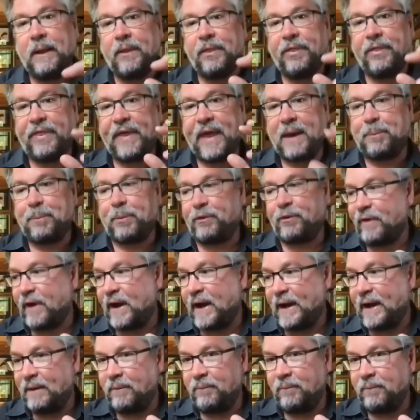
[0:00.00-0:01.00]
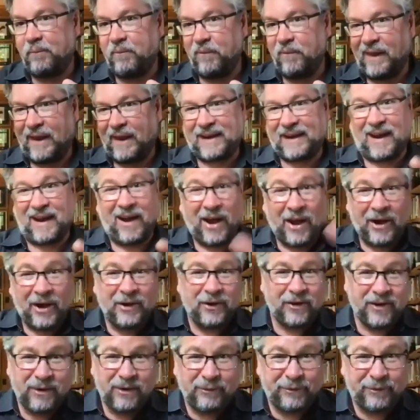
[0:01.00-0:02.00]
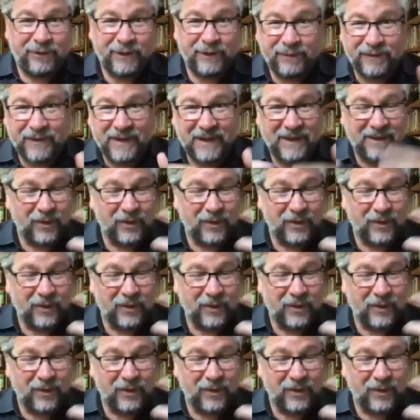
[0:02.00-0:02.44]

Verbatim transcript: they provide like 150